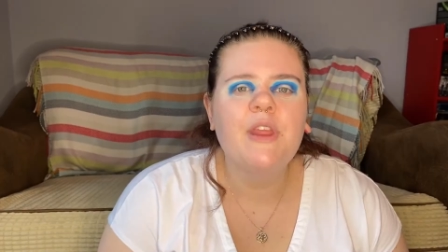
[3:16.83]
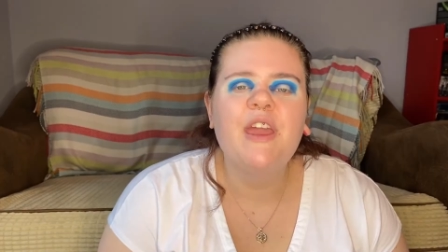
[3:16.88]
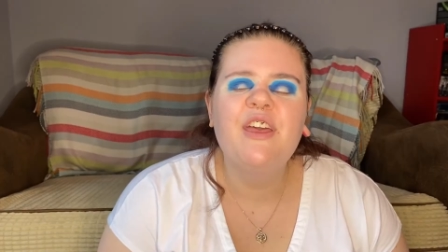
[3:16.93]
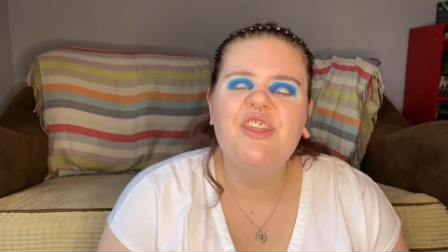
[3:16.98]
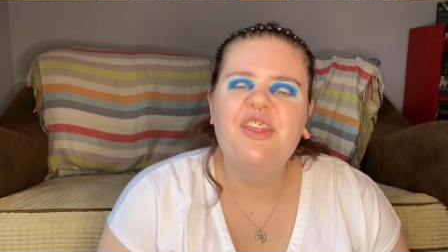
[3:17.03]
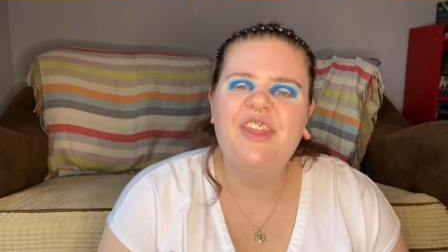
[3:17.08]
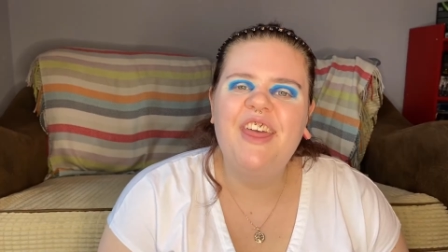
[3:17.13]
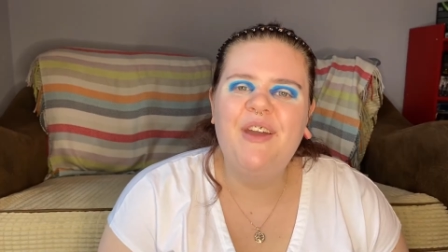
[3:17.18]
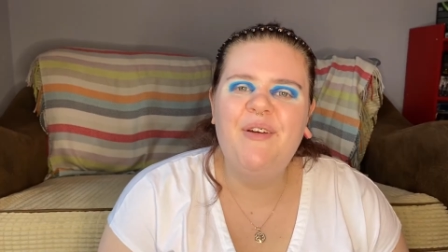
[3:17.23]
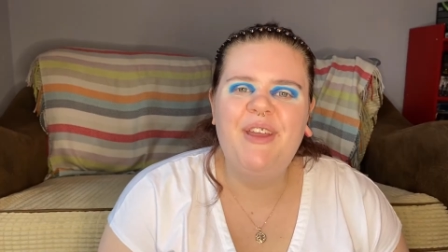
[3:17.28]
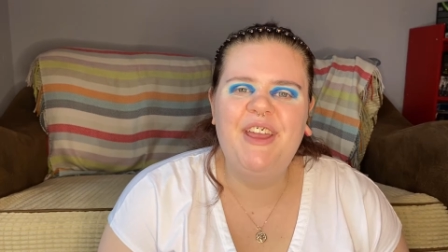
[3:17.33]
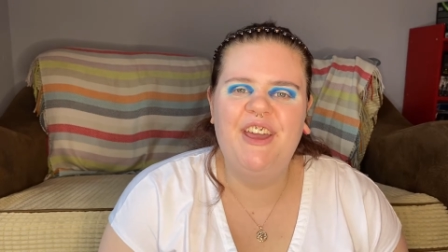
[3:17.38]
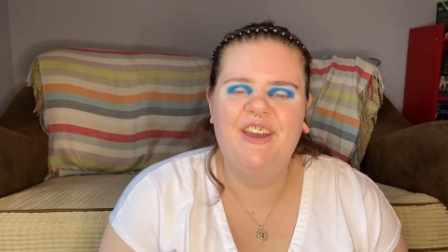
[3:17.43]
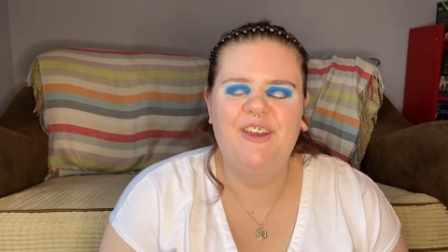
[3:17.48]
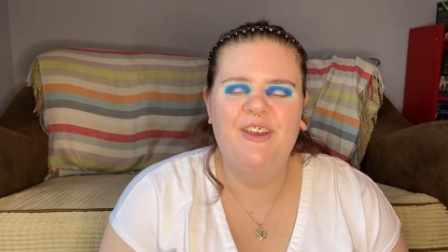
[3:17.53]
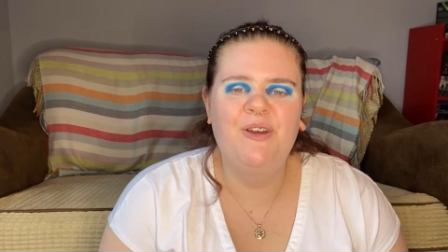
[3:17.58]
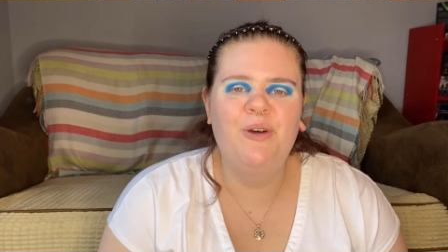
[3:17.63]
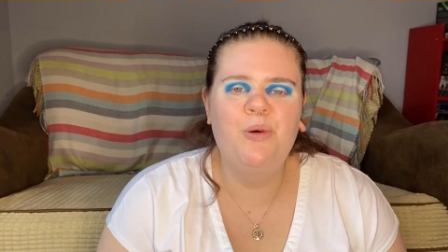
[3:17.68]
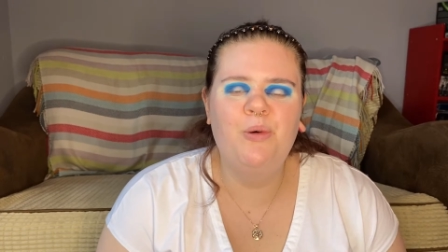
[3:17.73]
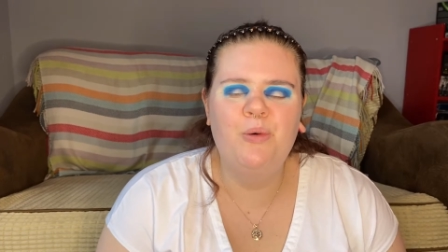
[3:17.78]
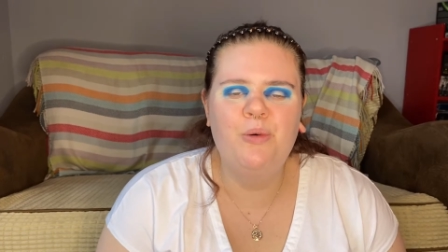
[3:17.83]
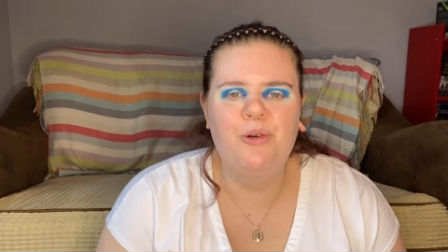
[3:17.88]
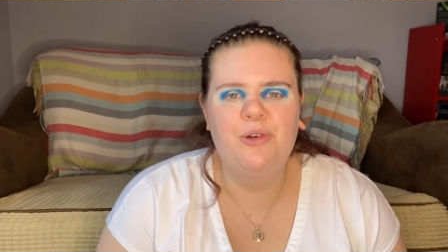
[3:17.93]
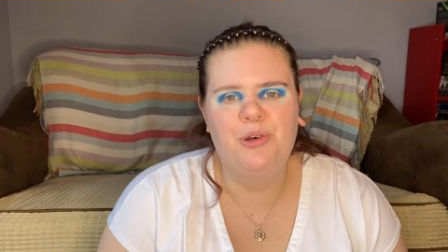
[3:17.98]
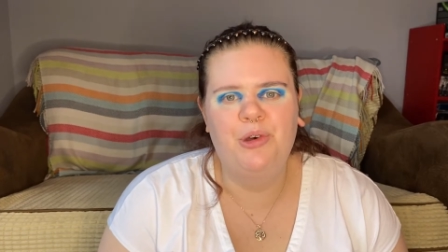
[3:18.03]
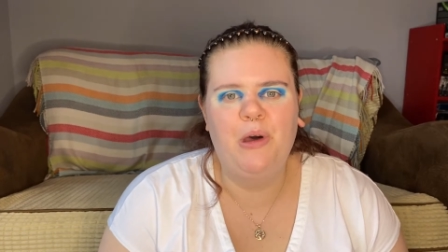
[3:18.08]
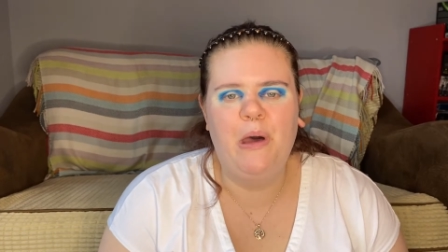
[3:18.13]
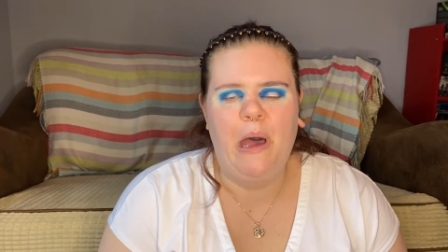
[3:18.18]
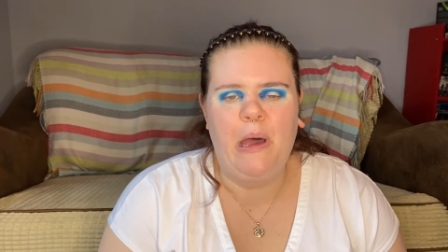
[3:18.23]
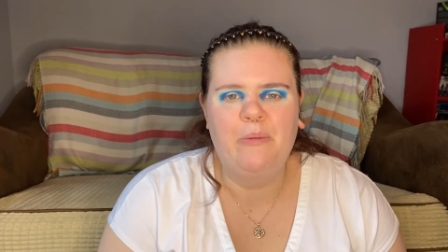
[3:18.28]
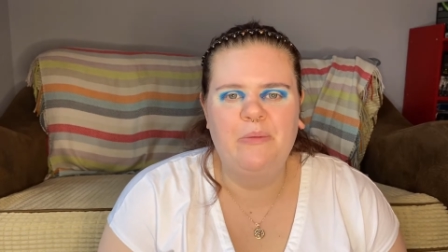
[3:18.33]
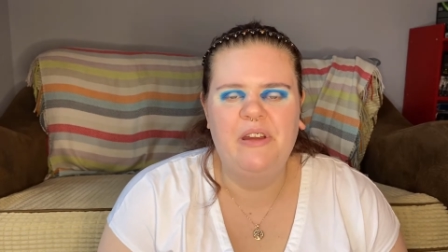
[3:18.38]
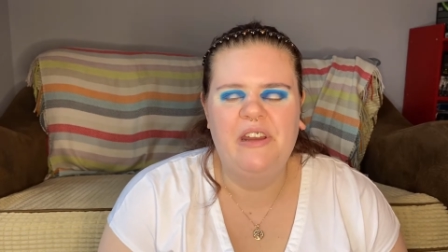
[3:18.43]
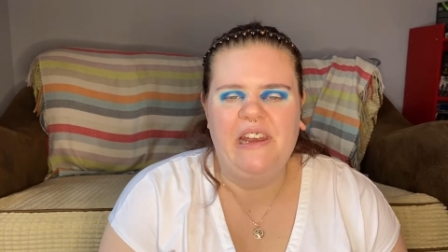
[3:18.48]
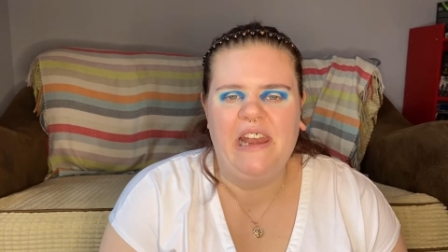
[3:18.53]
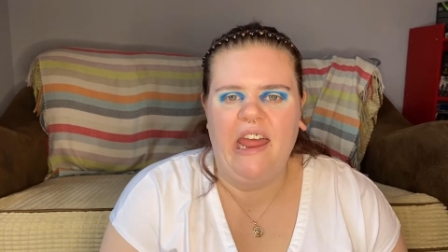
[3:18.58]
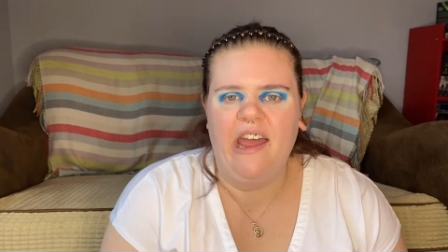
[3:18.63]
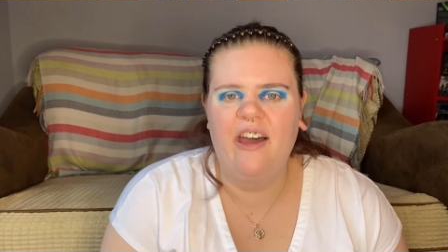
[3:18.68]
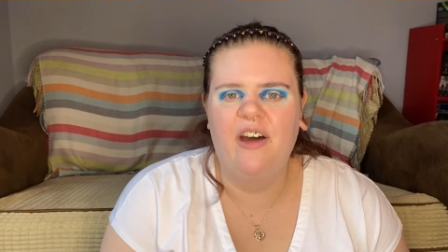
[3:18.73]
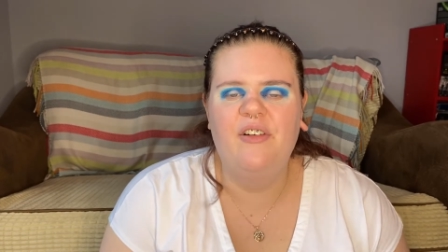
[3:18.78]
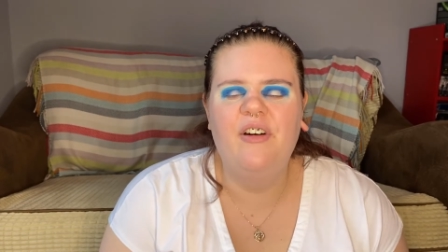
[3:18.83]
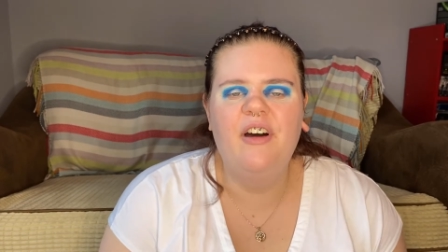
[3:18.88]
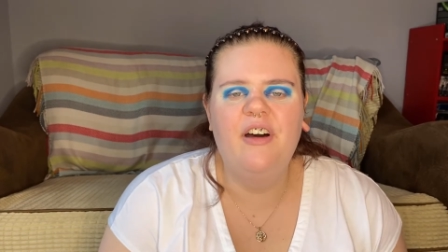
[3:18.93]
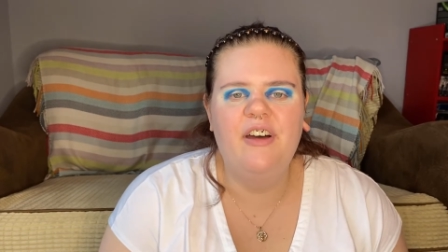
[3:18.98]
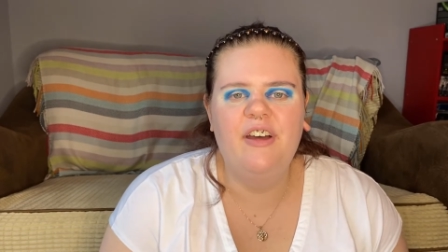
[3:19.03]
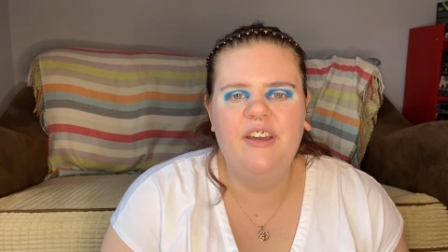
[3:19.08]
There we go, all caught up now.